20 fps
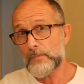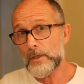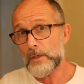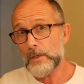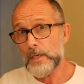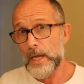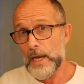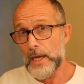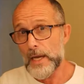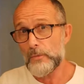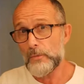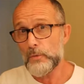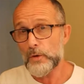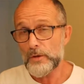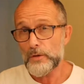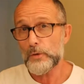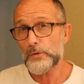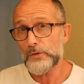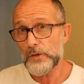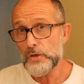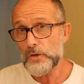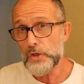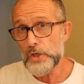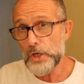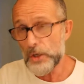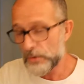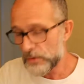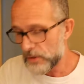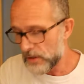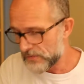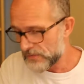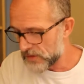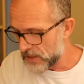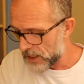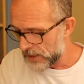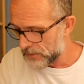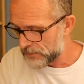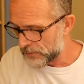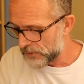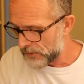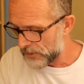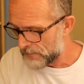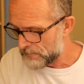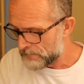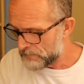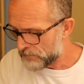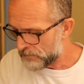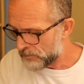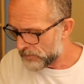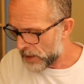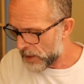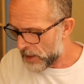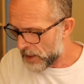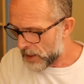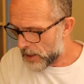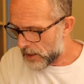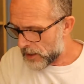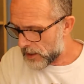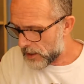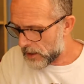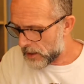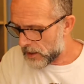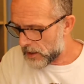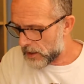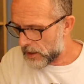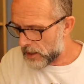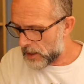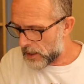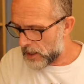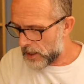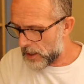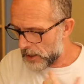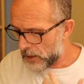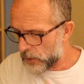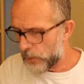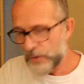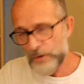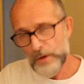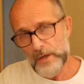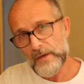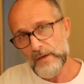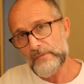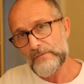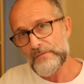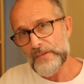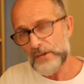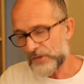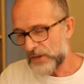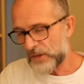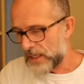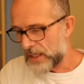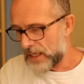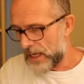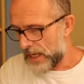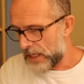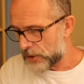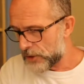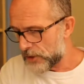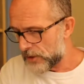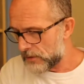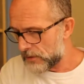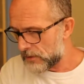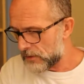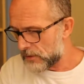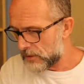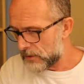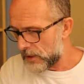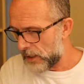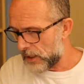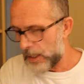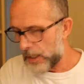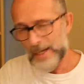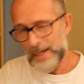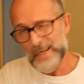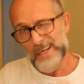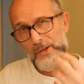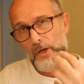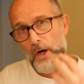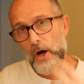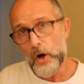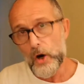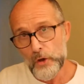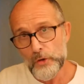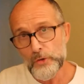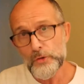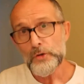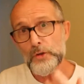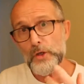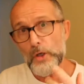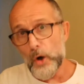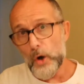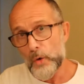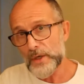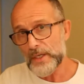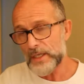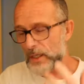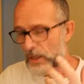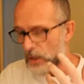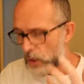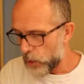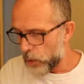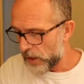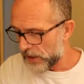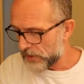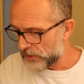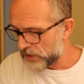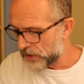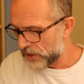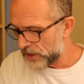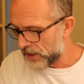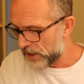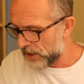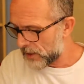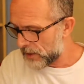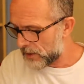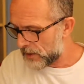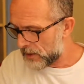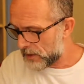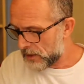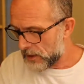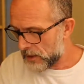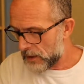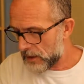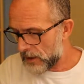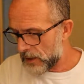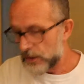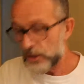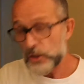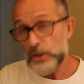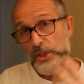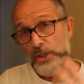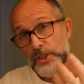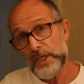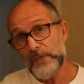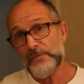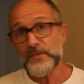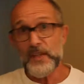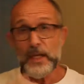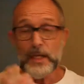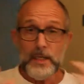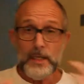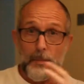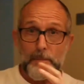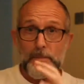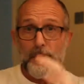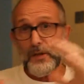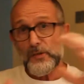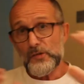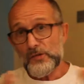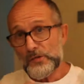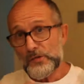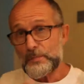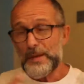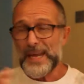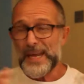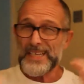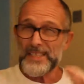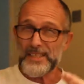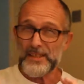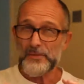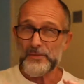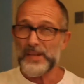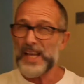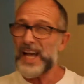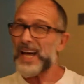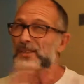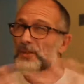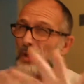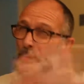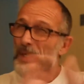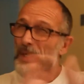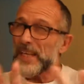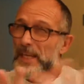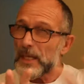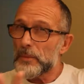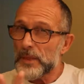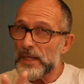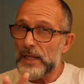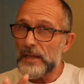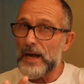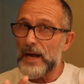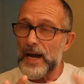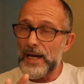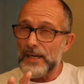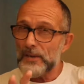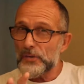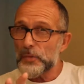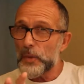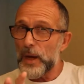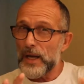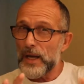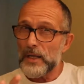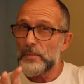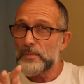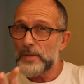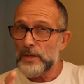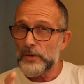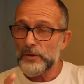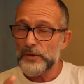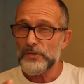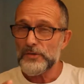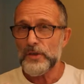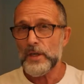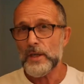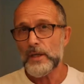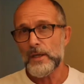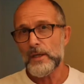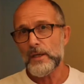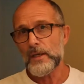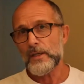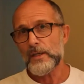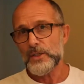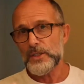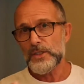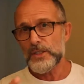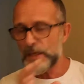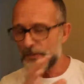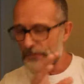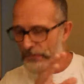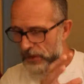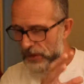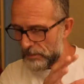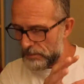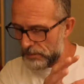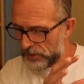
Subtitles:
okay, one of those intuitive types, inquiry and investigation, and ongoing questioning and shifting your perspectives. I do a little bit of that as well, to be honest. Shifting